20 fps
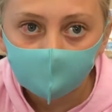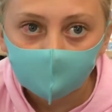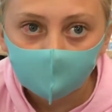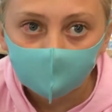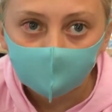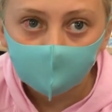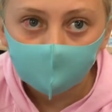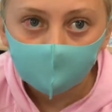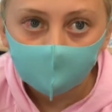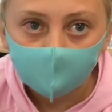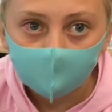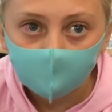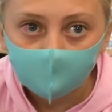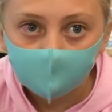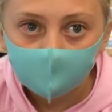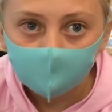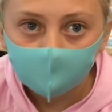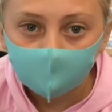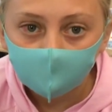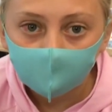
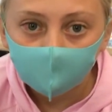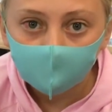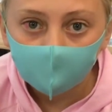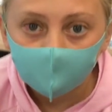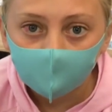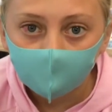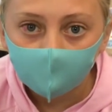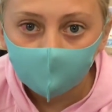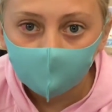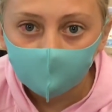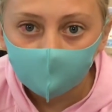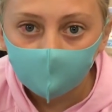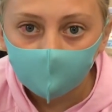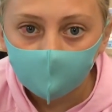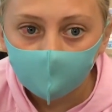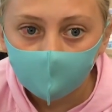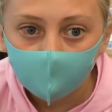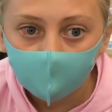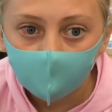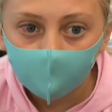tablets or those kind of
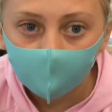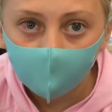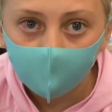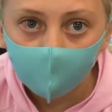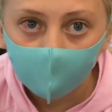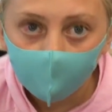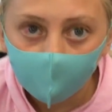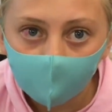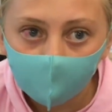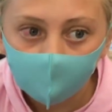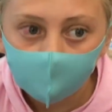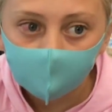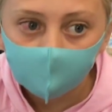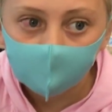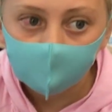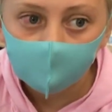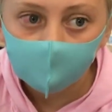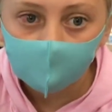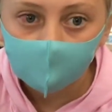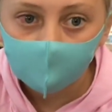things. And so
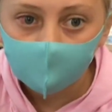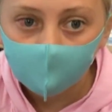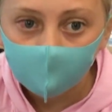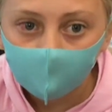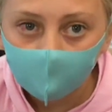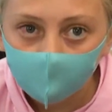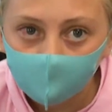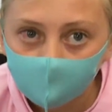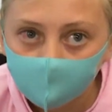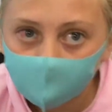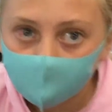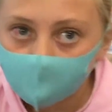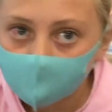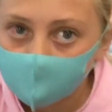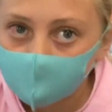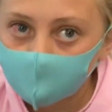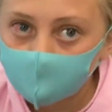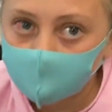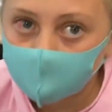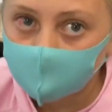in that culture,
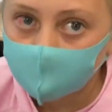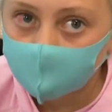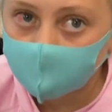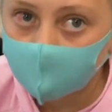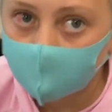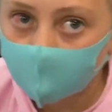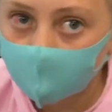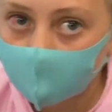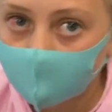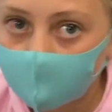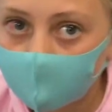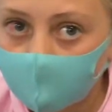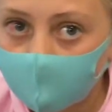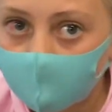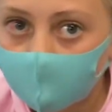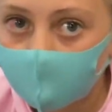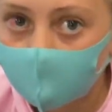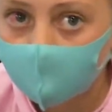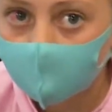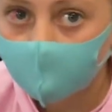children were
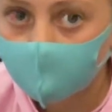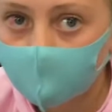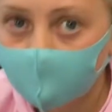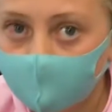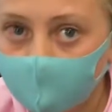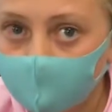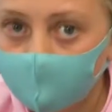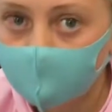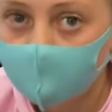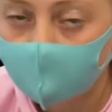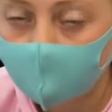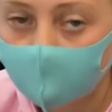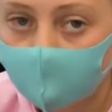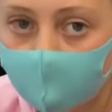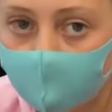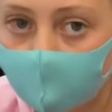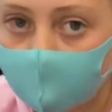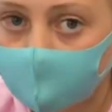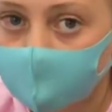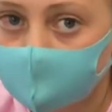taught to
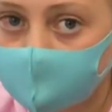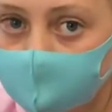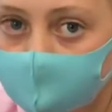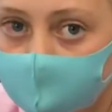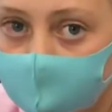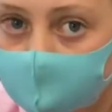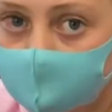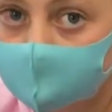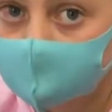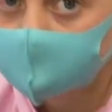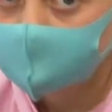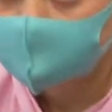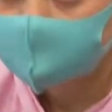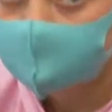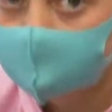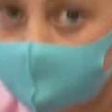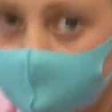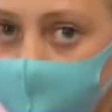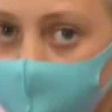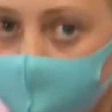play the game of
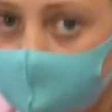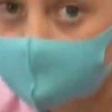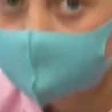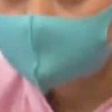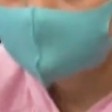silence.